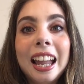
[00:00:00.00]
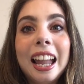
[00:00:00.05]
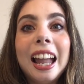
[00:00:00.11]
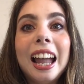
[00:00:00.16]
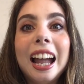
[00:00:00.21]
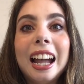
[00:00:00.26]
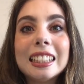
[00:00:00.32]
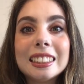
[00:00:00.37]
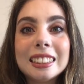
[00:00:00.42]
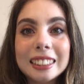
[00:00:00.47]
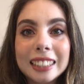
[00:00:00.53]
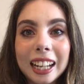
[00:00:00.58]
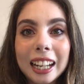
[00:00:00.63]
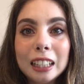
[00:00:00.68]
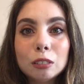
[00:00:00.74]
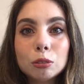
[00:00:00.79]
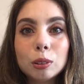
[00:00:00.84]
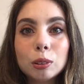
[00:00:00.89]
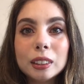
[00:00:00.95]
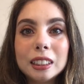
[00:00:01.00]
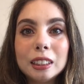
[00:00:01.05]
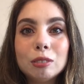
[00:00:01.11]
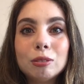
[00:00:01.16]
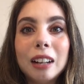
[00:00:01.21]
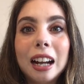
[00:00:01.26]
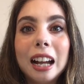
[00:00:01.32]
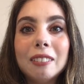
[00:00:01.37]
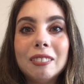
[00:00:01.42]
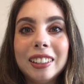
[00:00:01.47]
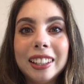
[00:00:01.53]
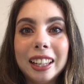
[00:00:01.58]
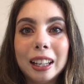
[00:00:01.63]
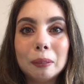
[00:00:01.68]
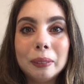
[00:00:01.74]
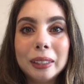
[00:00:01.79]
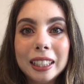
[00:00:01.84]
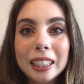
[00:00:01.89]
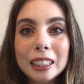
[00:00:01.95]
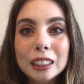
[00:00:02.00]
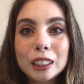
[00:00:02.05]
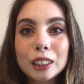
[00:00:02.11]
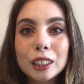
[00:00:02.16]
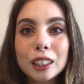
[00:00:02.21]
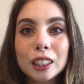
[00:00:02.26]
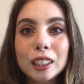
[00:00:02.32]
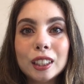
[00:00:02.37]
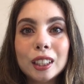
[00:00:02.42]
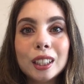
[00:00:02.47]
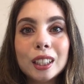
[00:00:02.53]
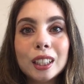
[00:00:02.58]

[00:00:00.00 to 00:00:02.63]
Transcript: at 9:45 a.m. Eastern,